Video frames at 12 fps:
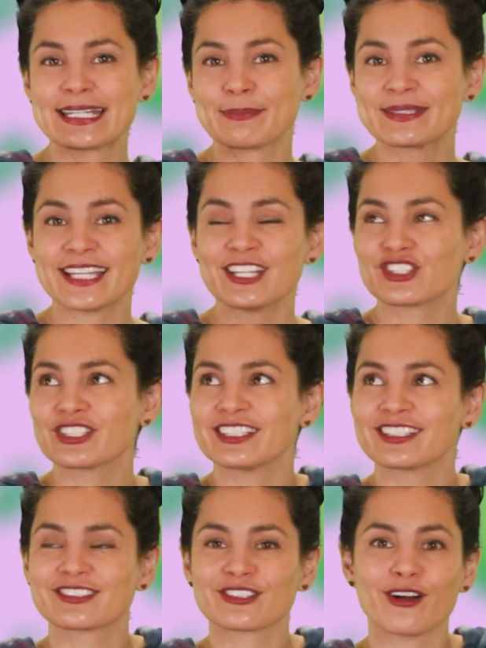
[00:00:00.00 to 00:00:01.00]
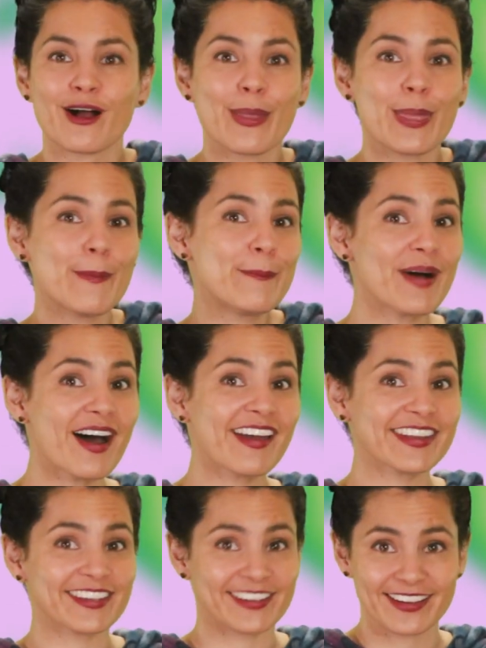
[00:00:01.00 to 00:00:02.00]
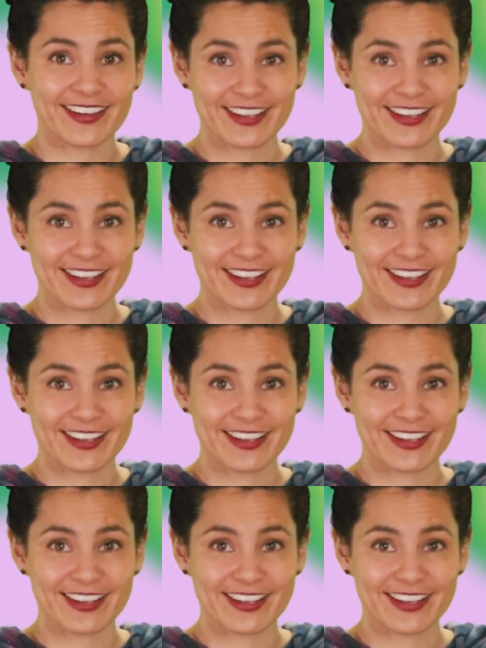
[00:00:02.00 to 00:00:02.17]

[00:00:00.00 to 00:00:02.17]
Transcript: can potentially exert on the body,